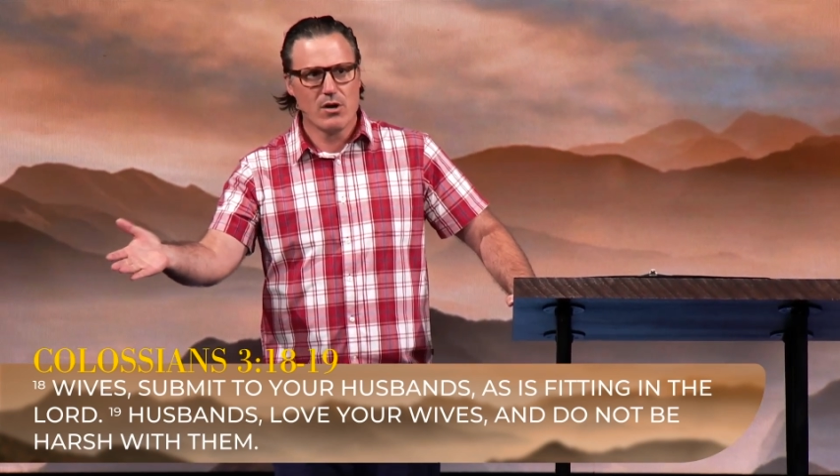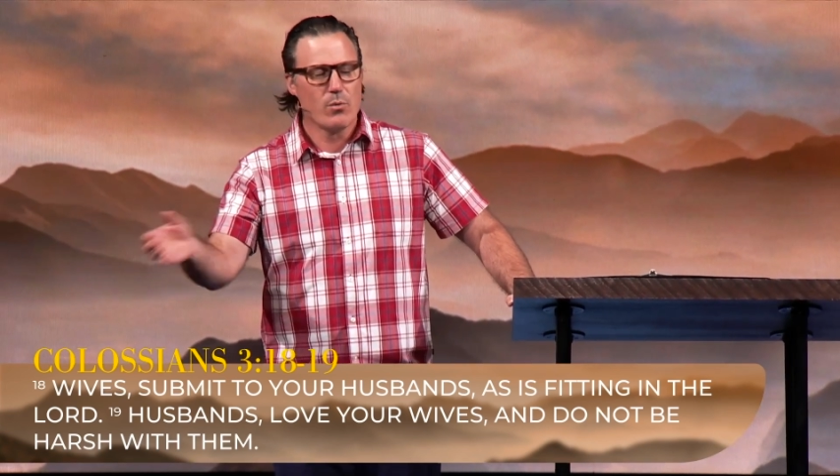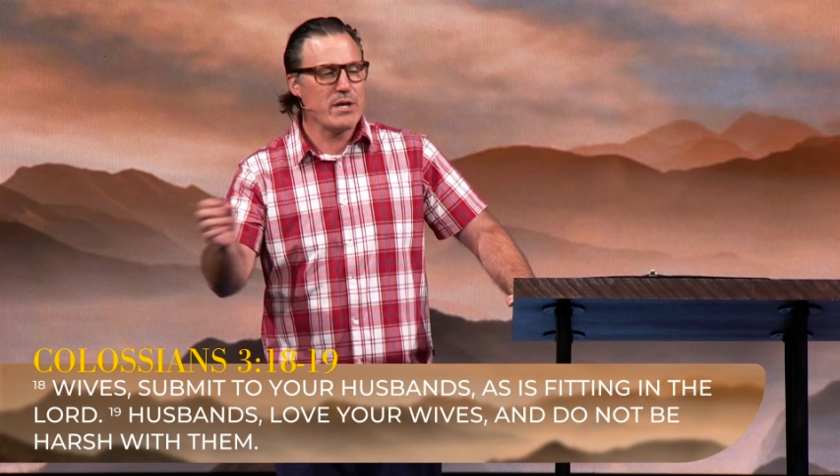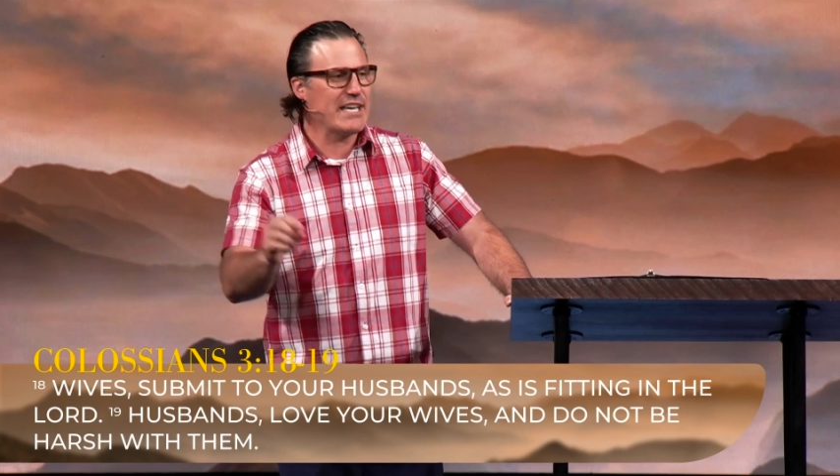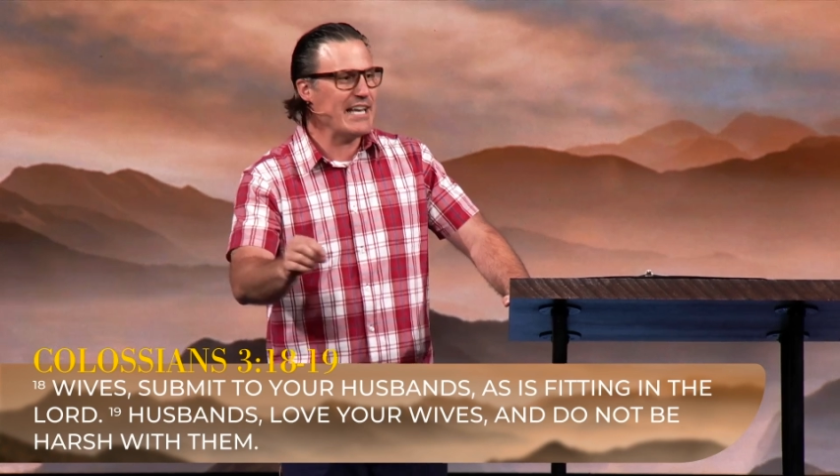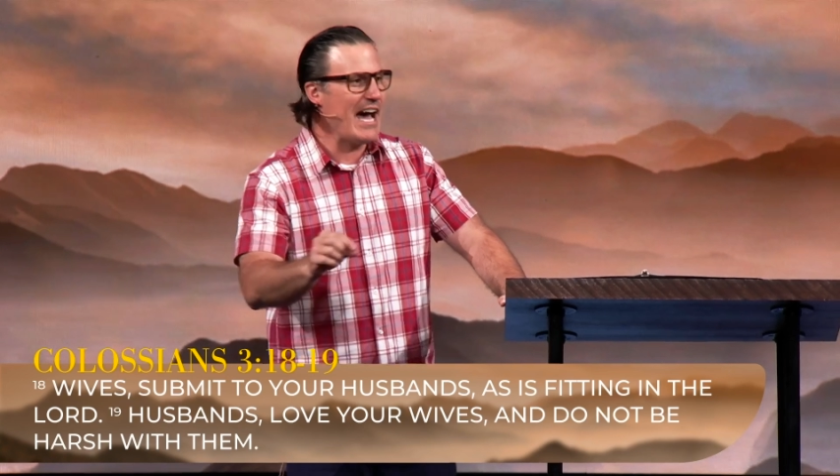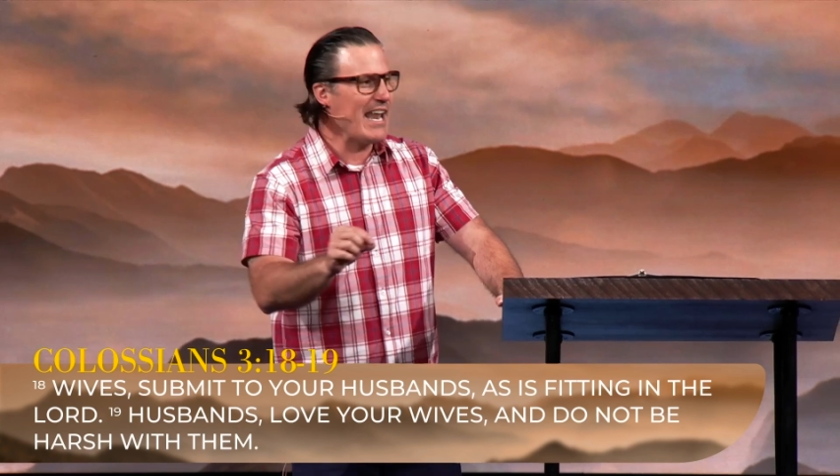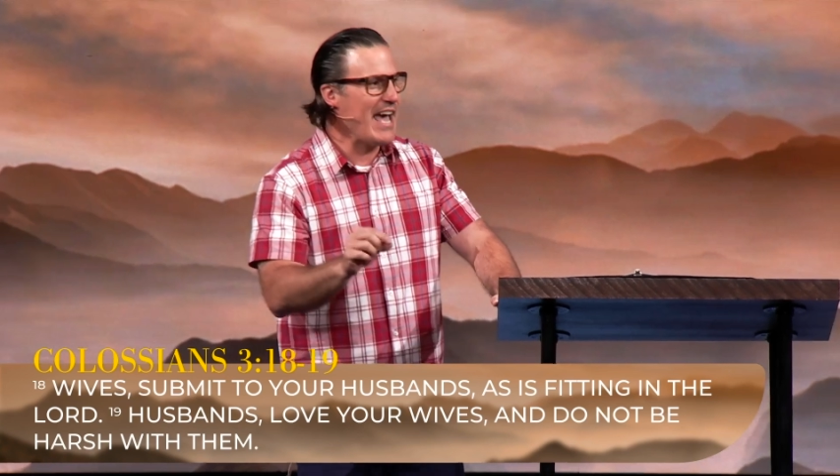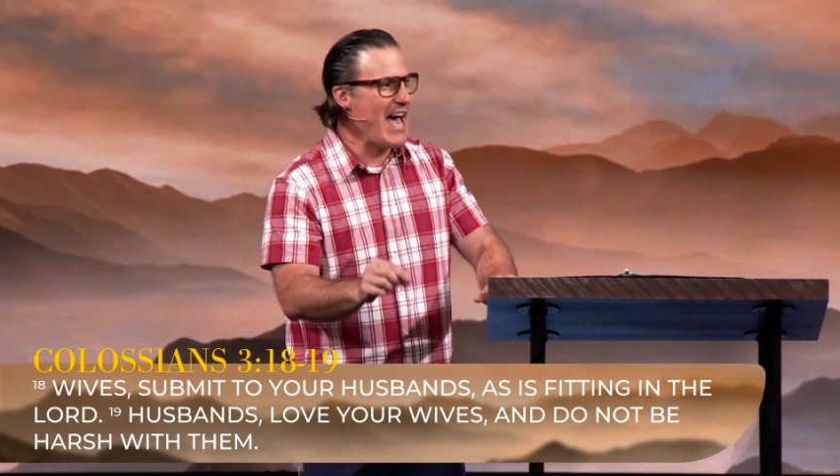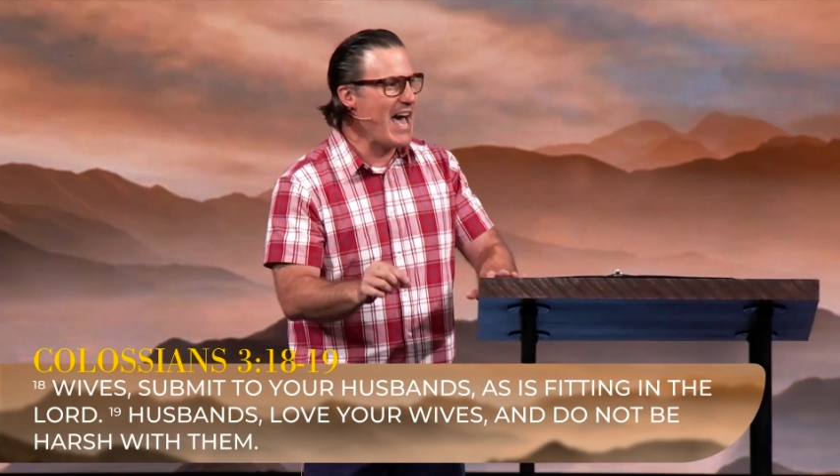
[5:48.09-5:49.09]
We cannot
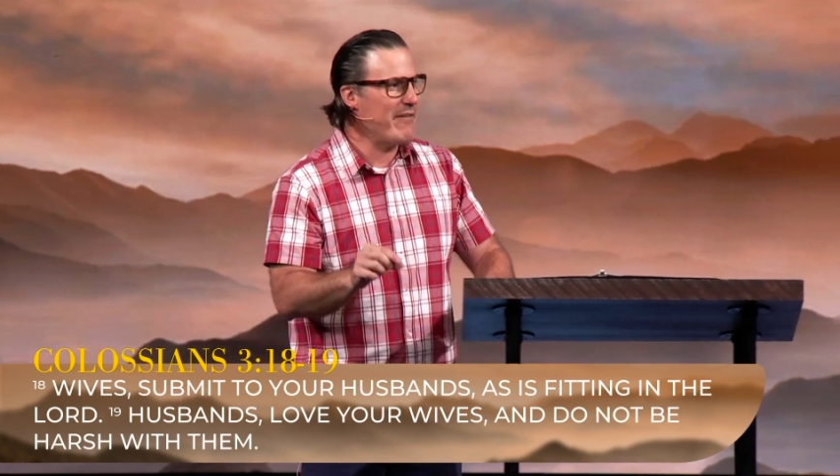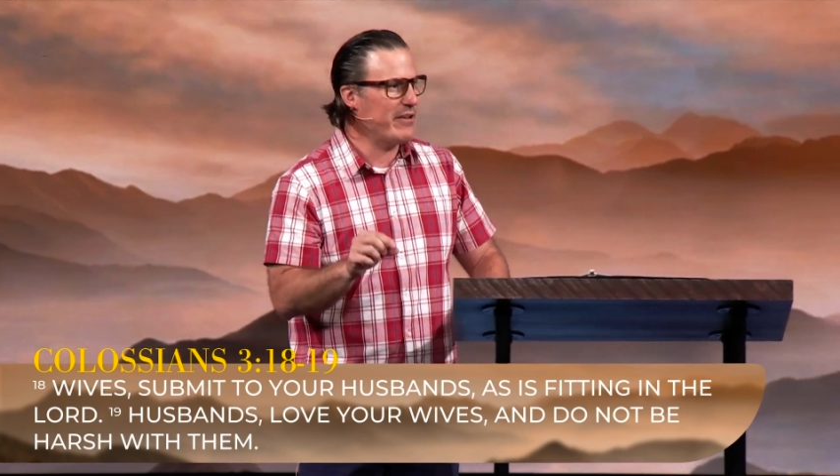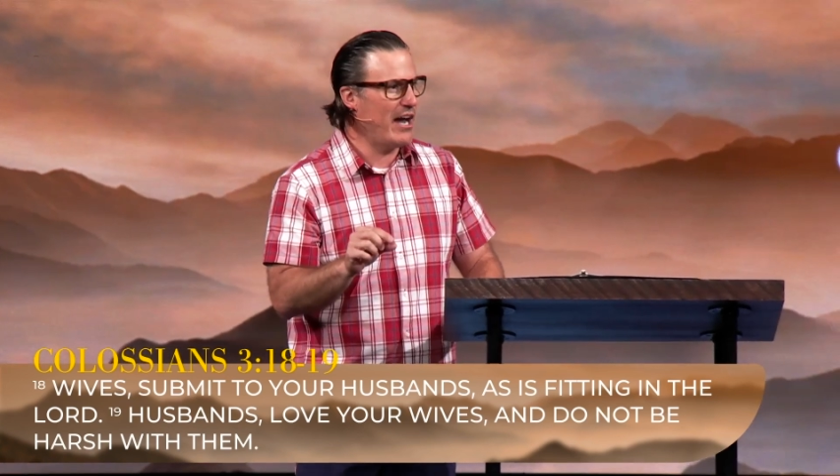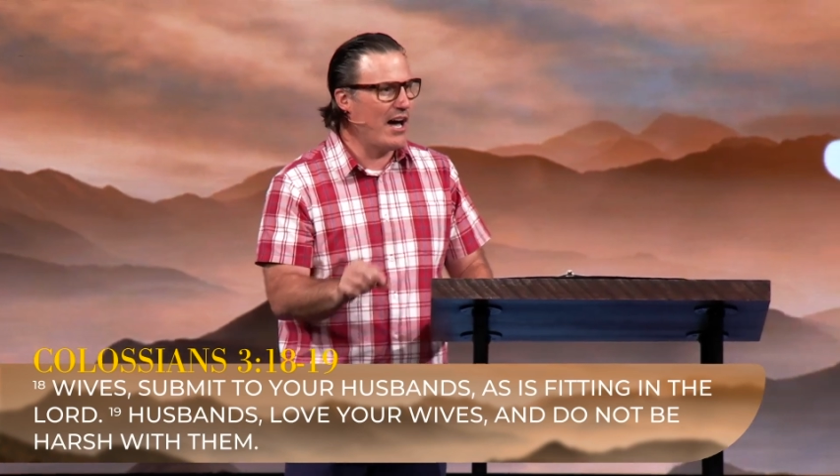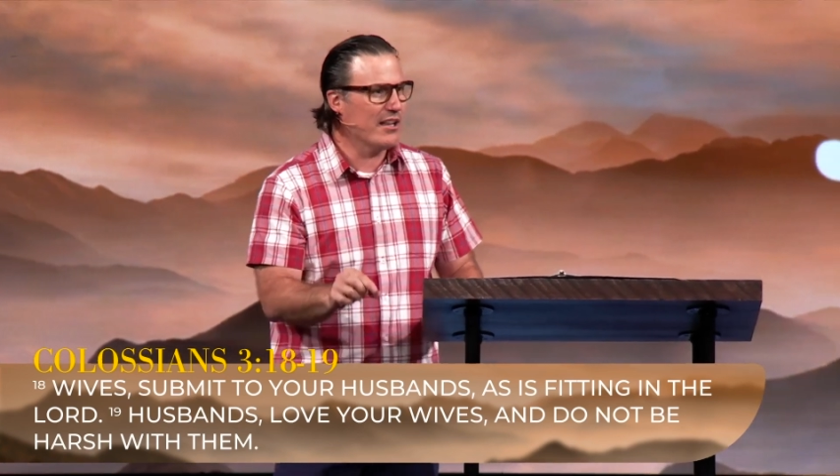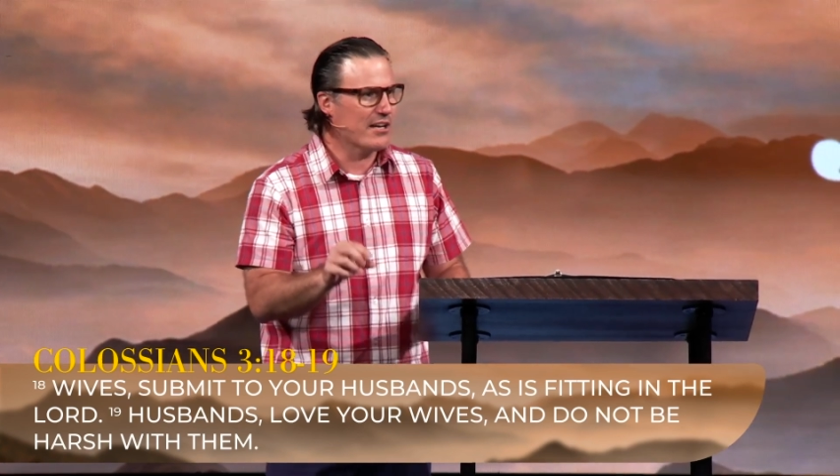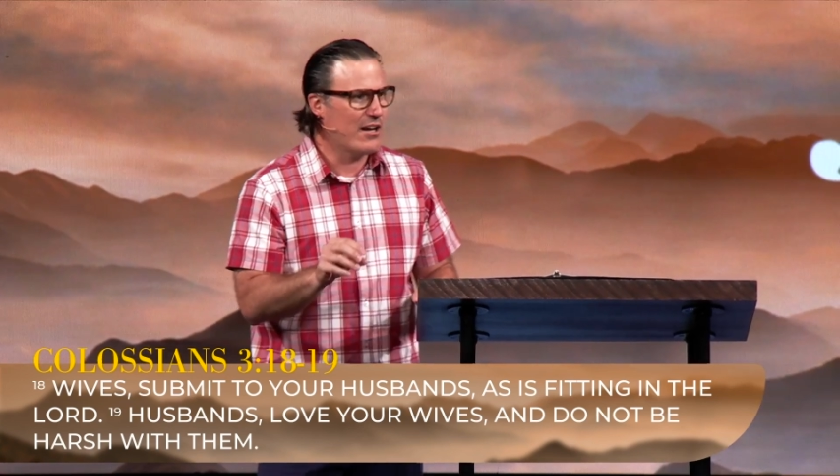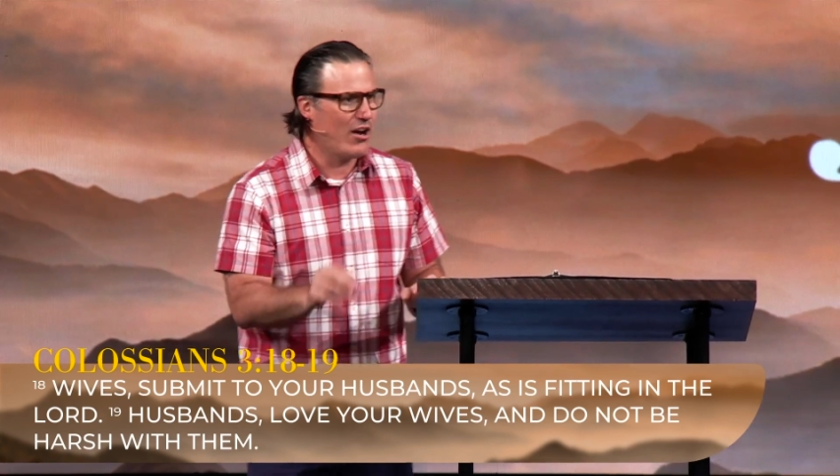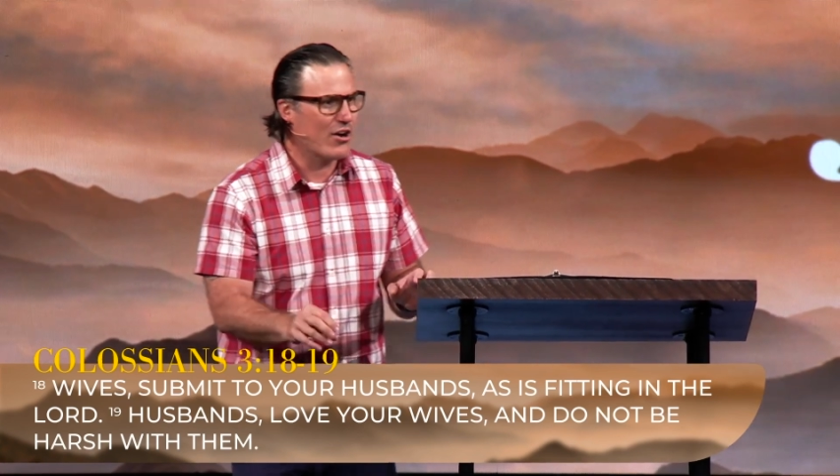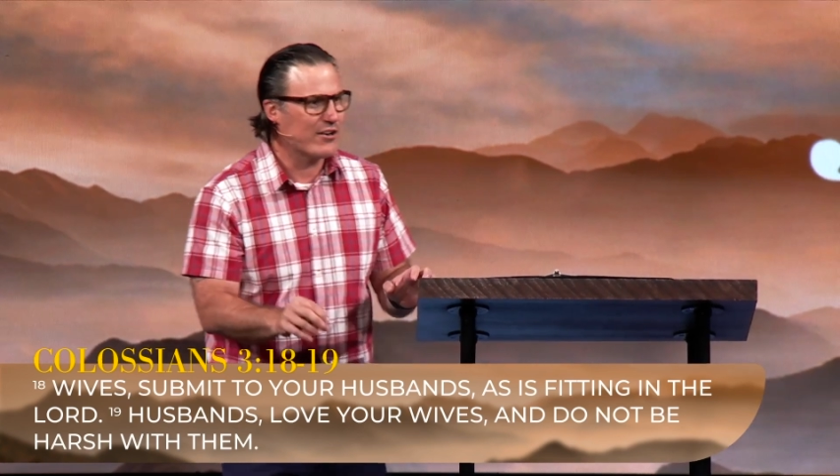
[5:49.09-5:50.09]
have an a la
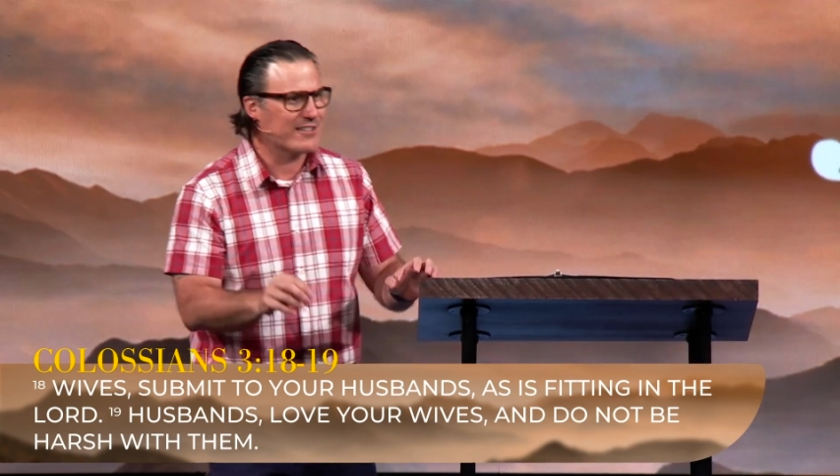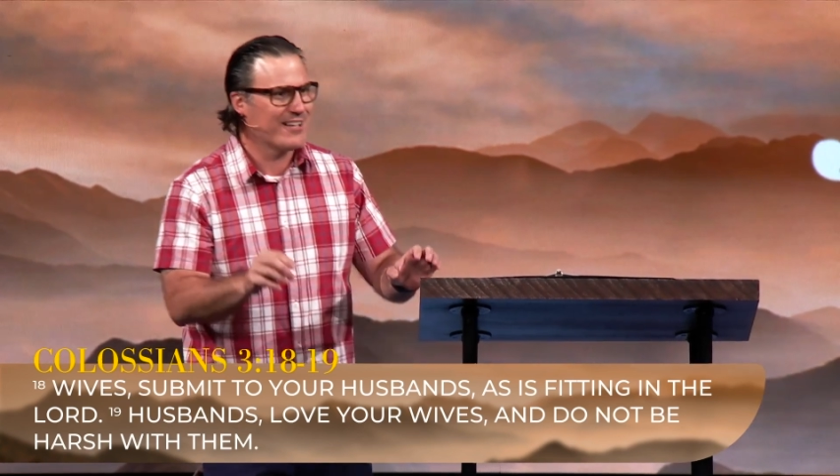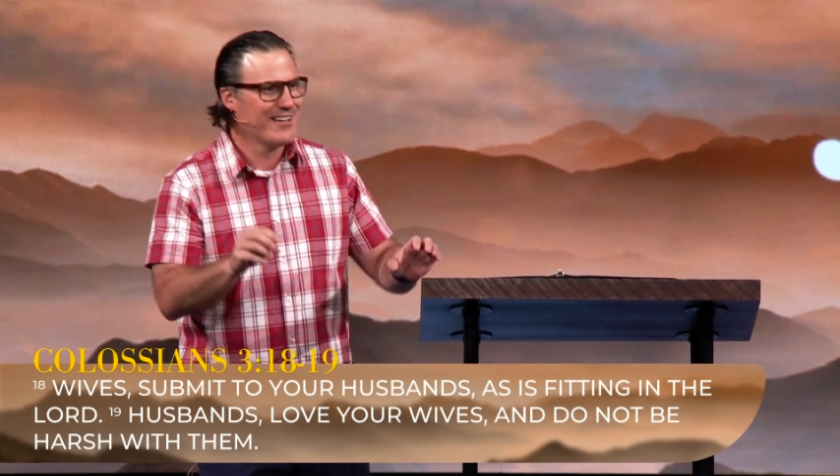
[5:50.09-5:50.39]
carte